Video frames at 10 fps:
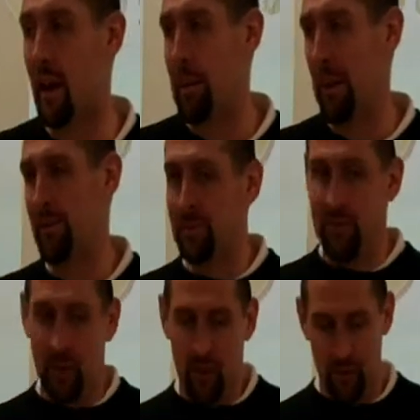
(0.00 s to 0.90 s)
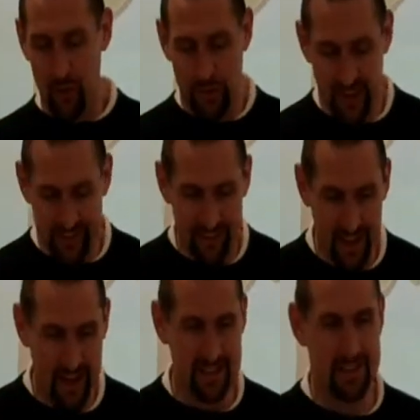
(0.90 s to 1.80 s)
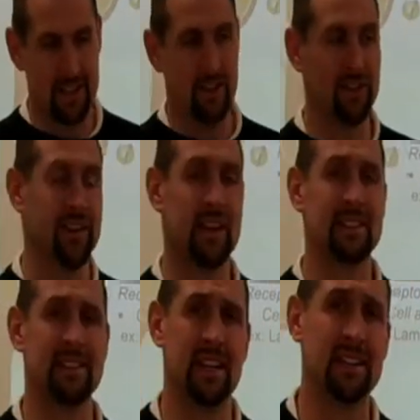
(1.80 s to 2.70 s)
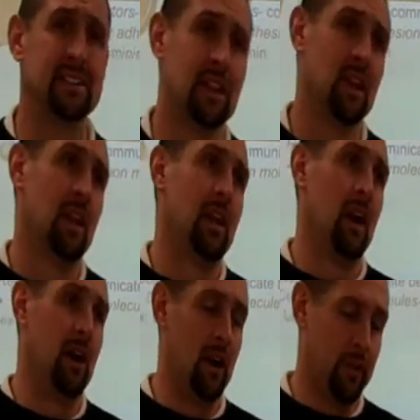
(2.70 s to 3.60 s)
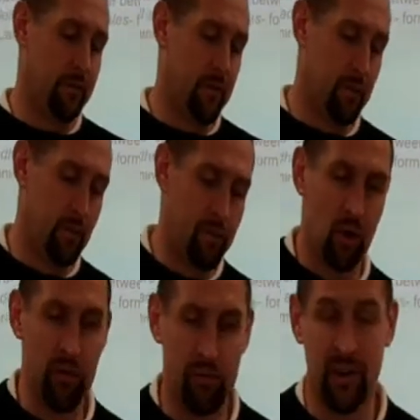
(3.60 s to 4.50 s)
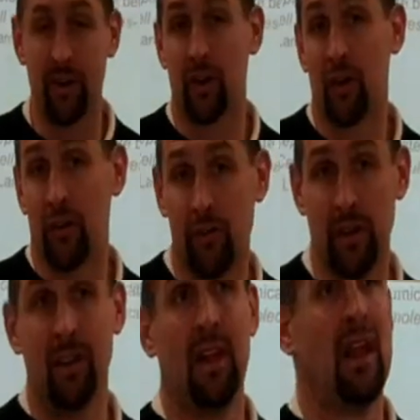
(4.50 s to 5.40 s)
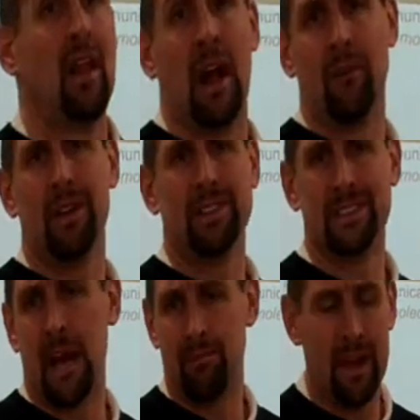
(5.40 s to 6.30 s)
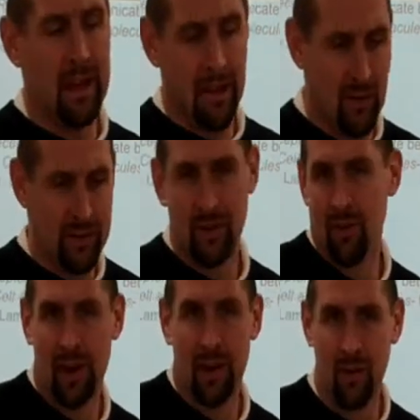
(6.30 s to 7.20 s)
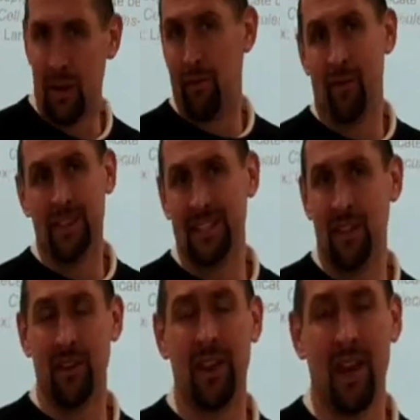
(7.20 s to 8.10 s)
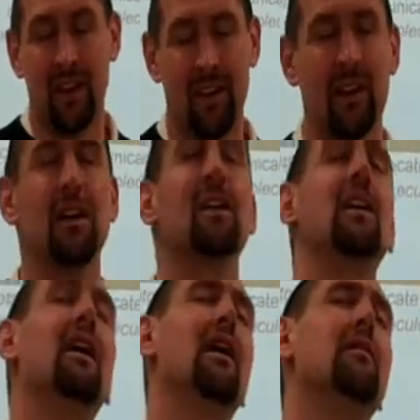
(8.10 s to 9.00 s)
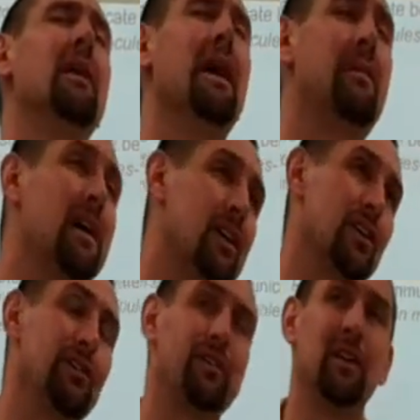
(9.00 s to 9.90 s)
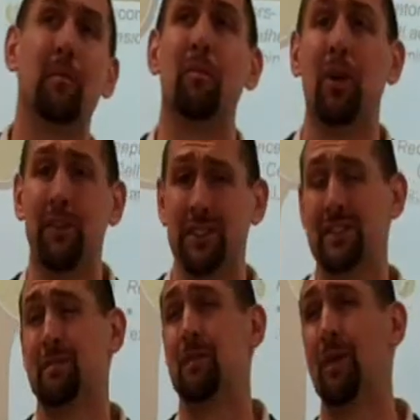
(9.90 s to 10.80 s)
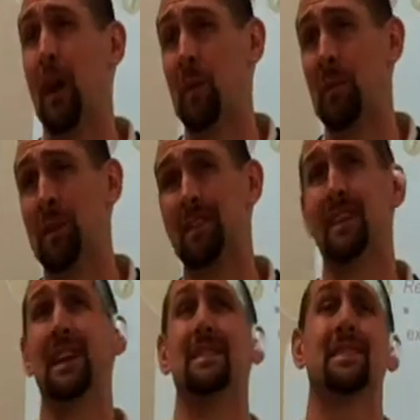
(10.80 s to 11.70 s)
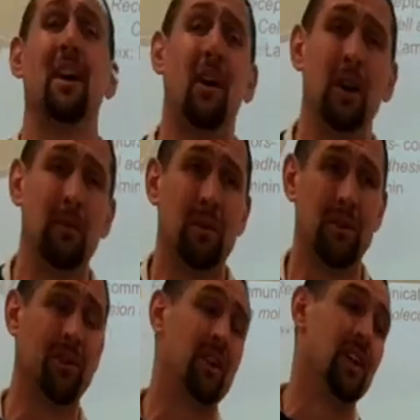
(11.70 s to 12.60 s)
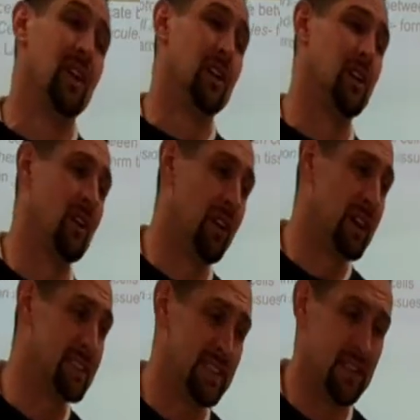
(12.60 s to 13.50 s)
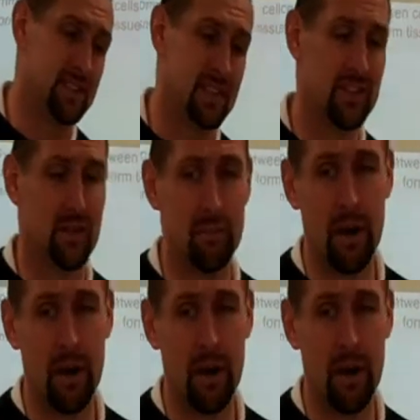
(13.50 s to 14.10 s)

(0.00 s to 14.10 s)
up and you get a text, and your text says from your boyfriend or girlfriend, I'm going to stop dating you, I don't like you, I never want to see you again. You're like, oh man, my girlfriend or boyfriend just broke up with me today, it's horrible. And you go downstairs to get your